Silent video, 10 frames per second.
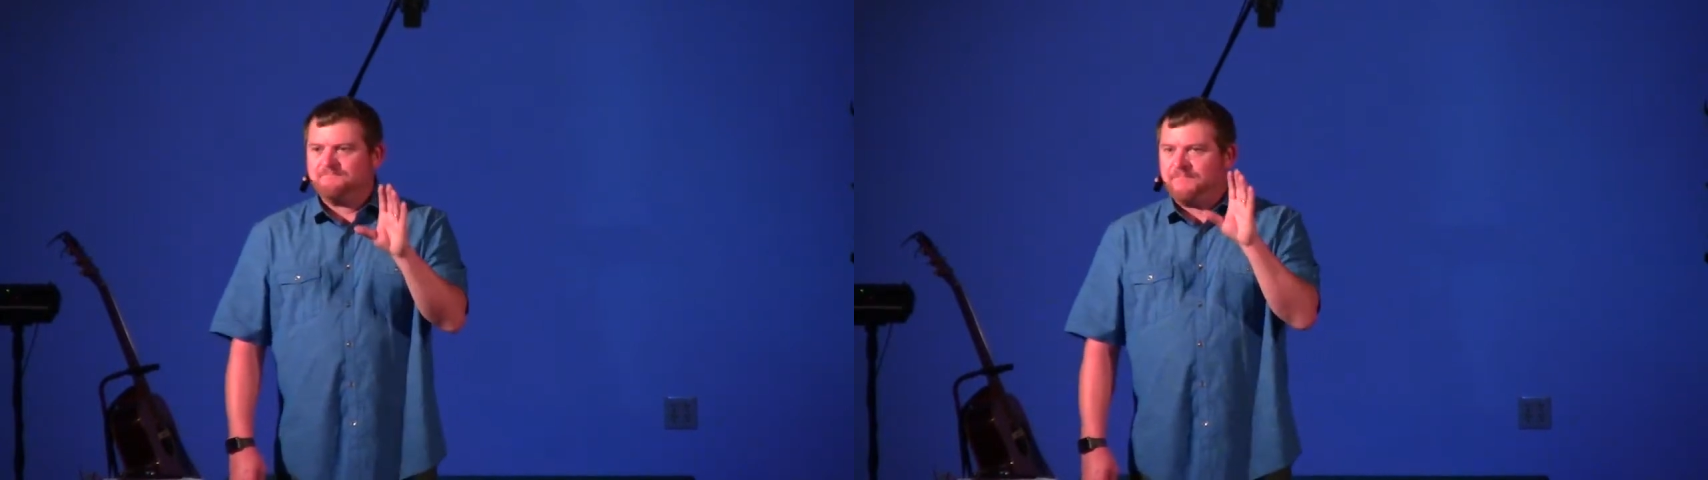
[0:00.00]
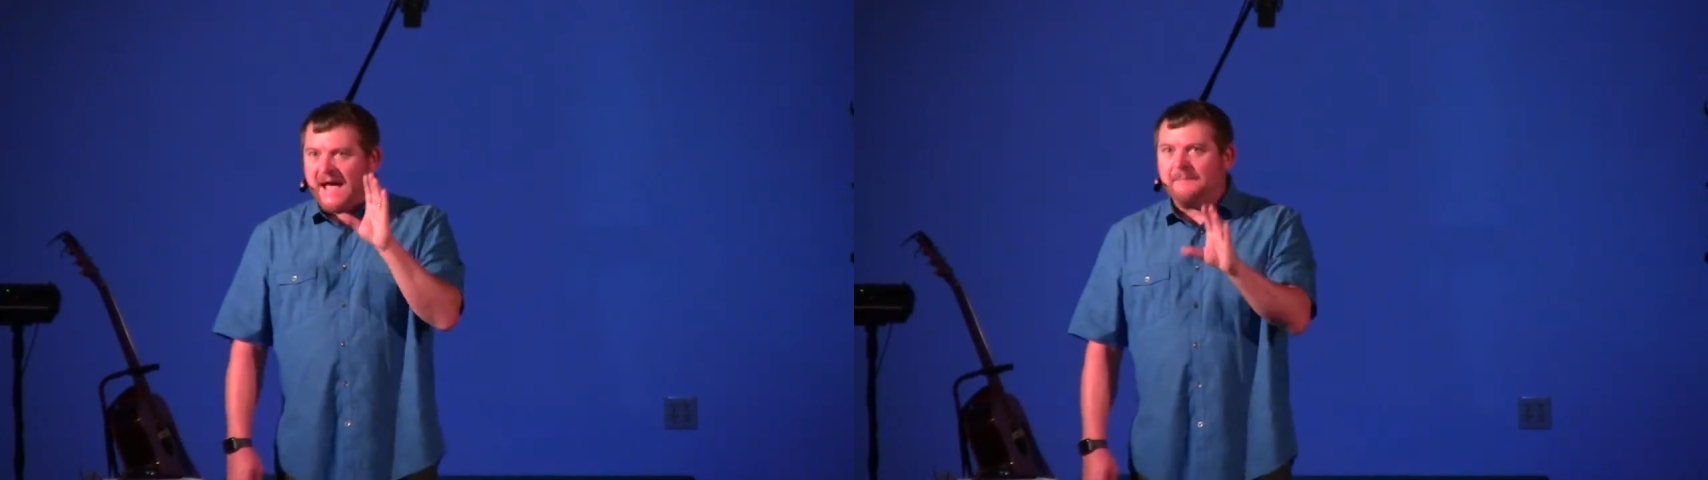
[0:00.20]

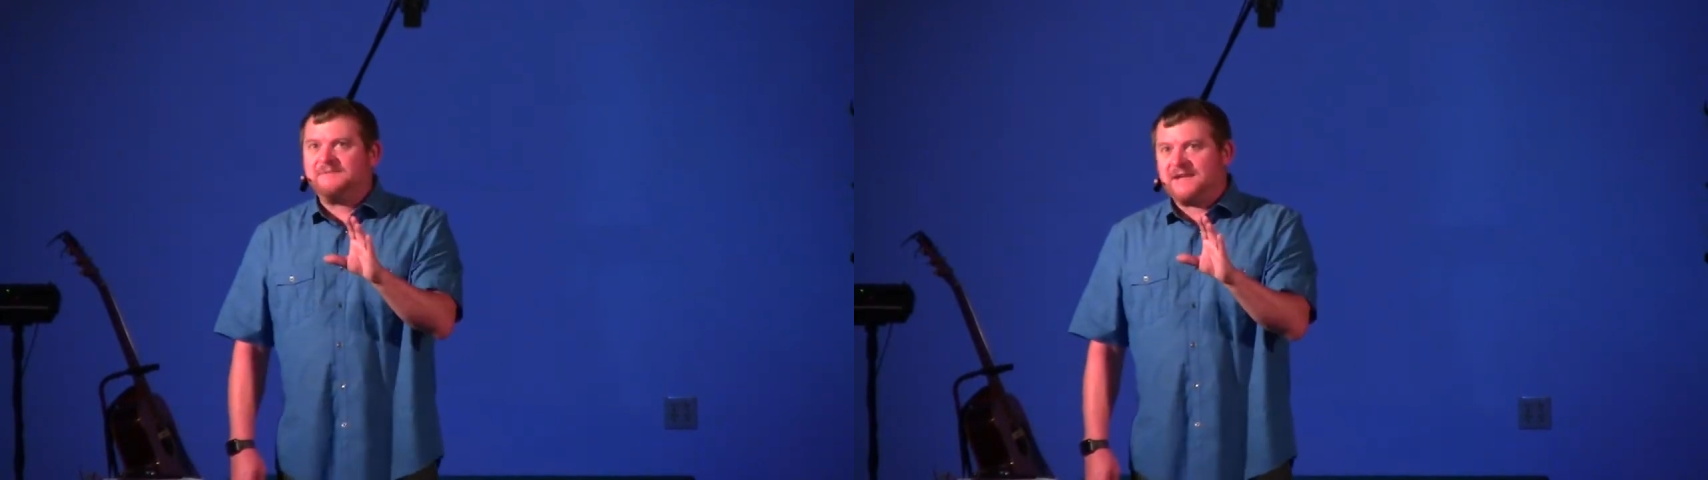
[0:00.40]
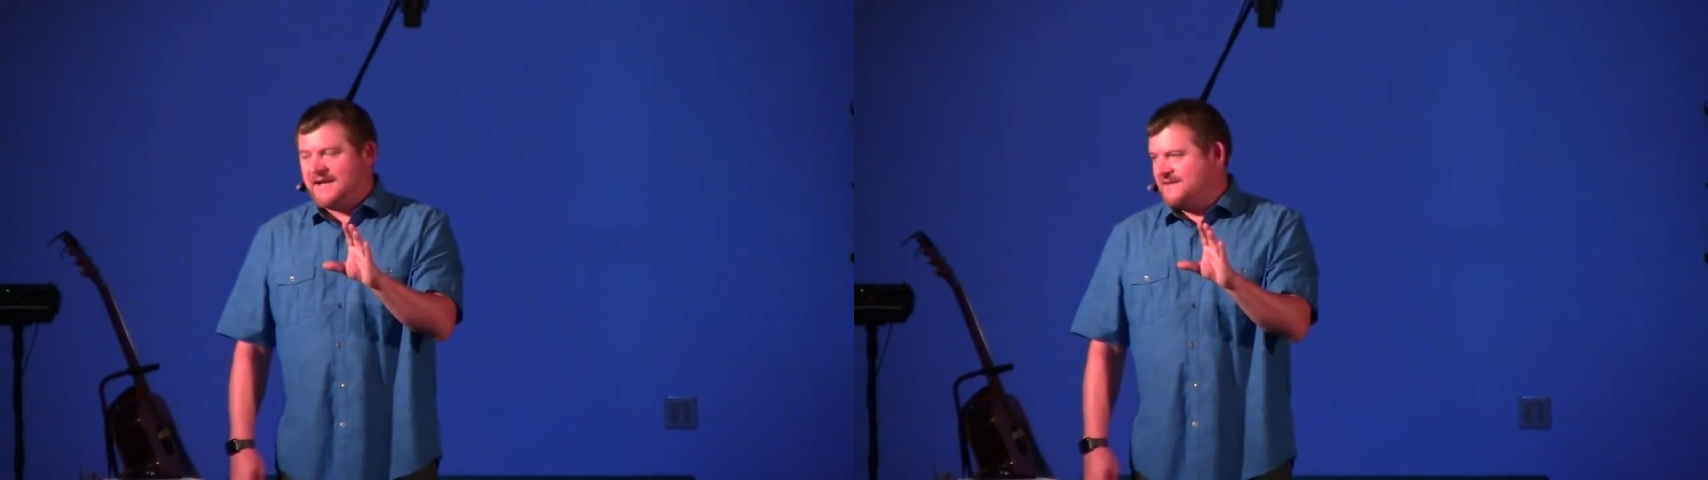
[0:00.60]

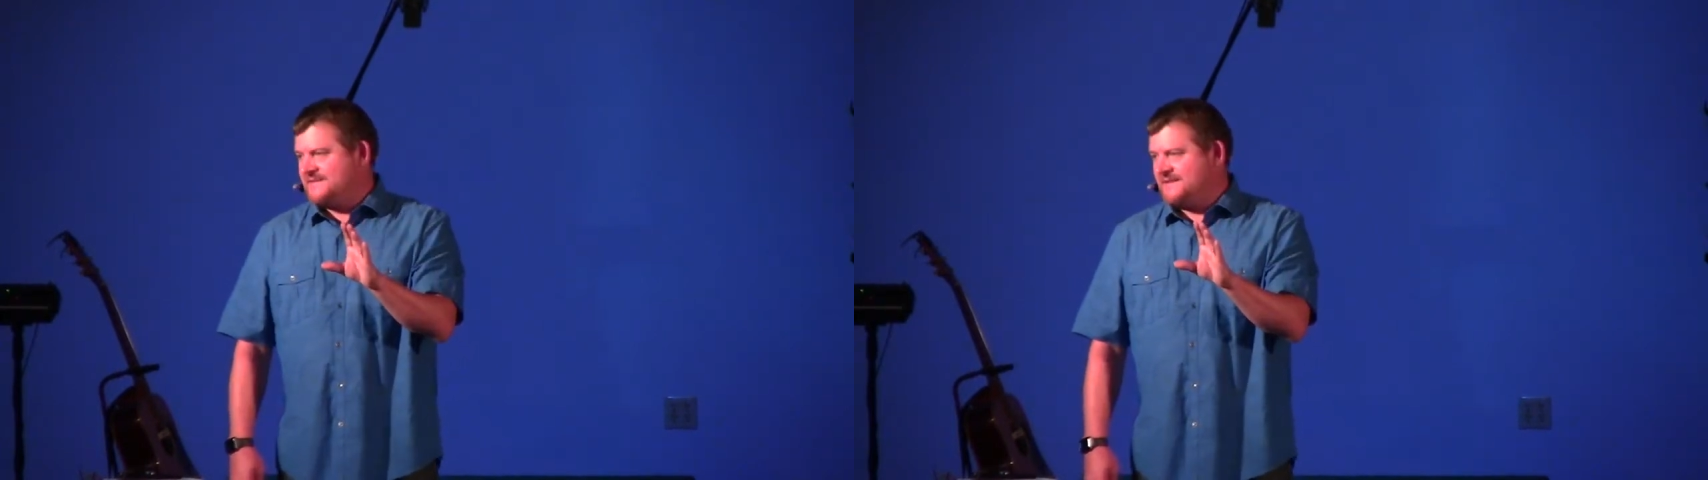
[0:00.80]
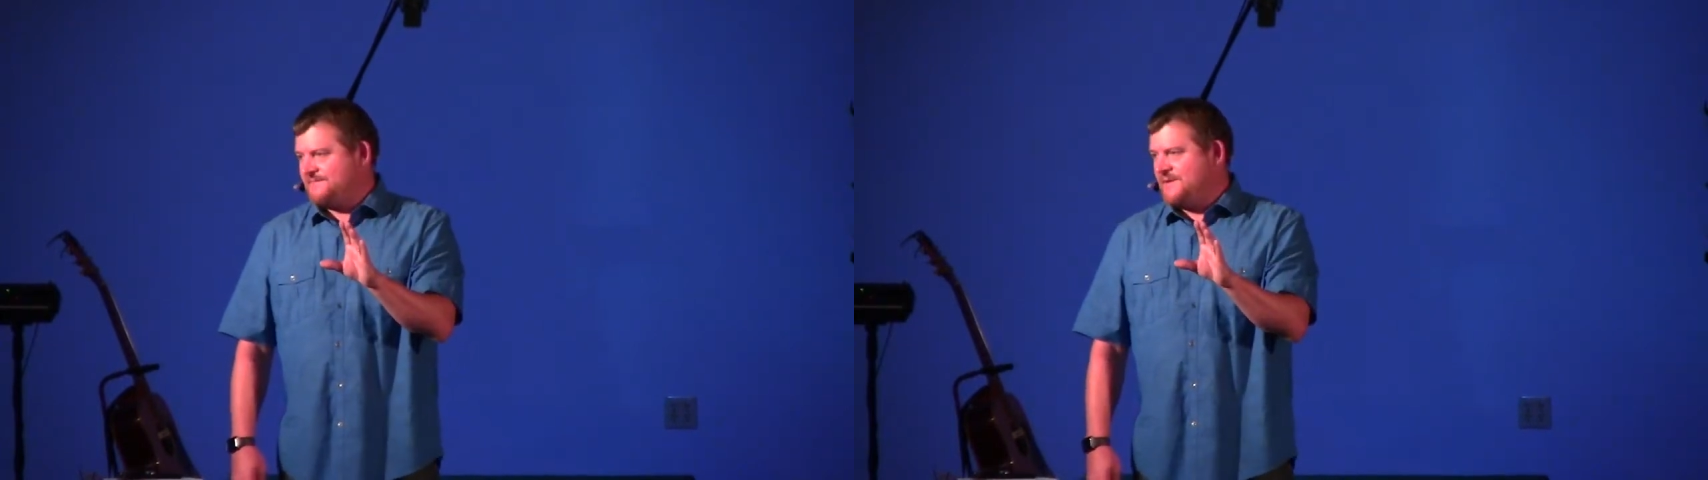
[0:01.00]

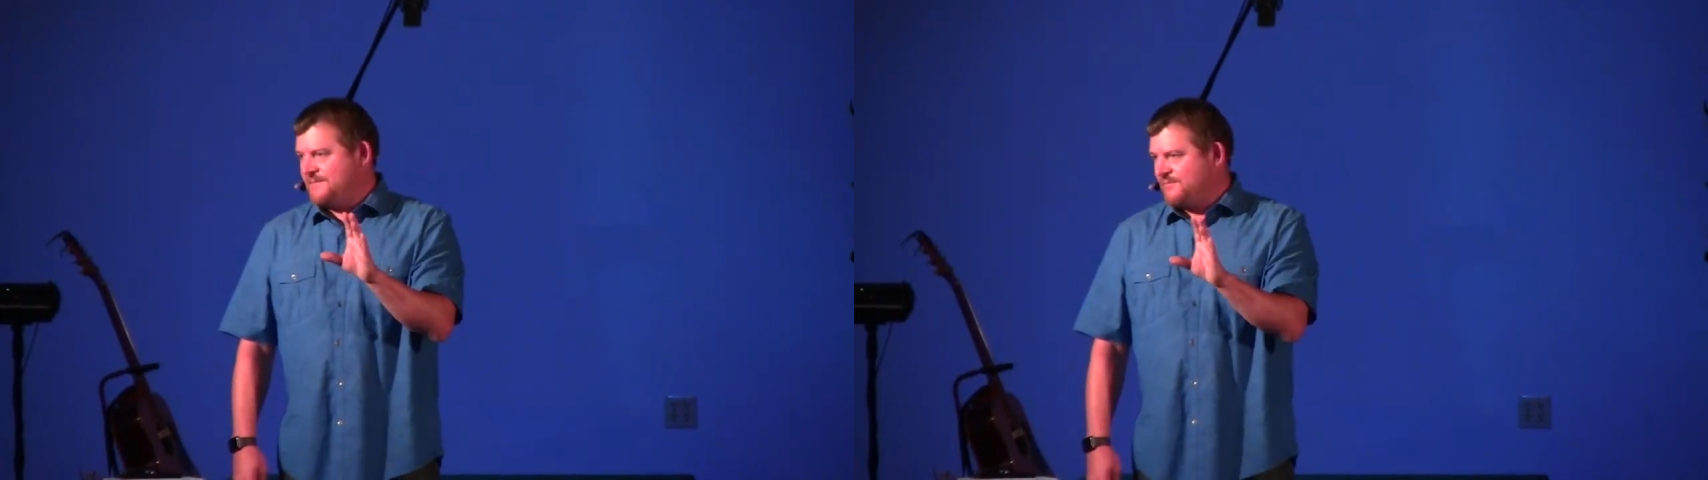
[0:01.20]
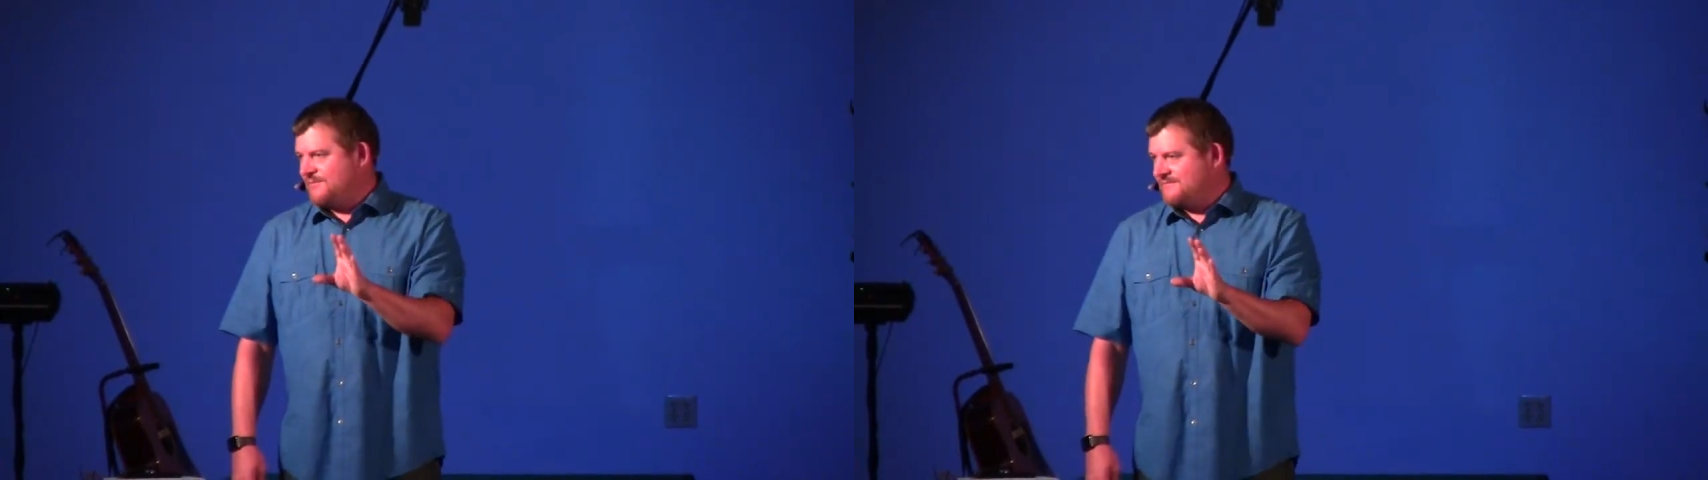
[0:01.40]
baptizing
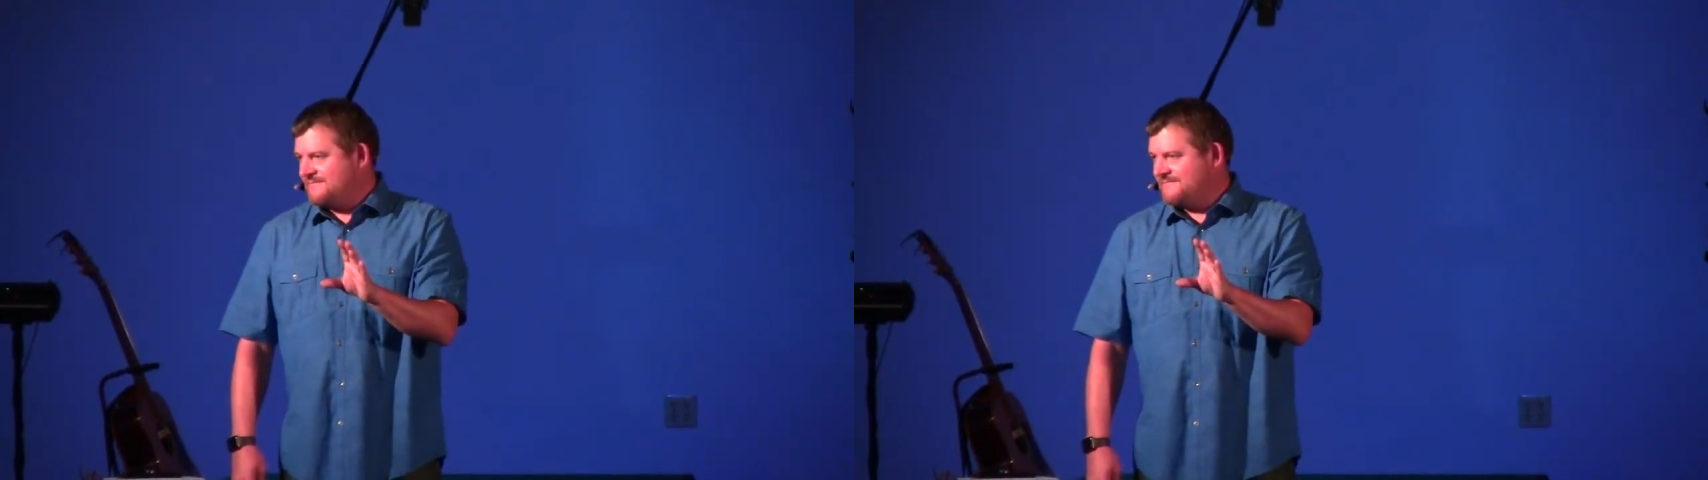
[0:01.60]
people,